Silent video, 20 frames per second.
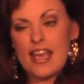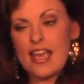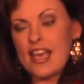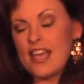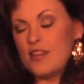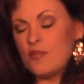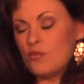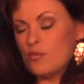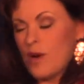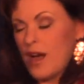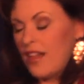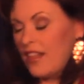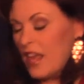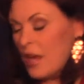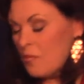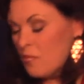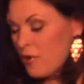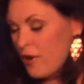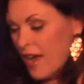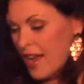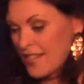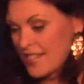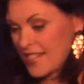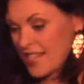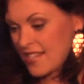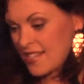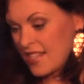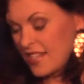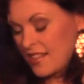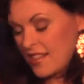And while I'm
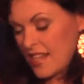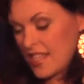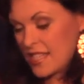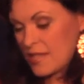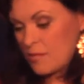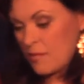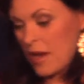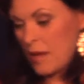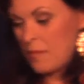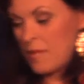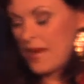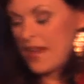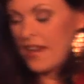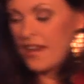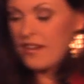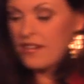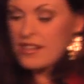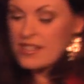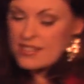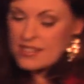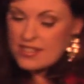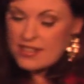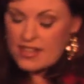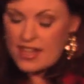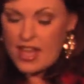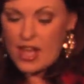processing this, my parents and the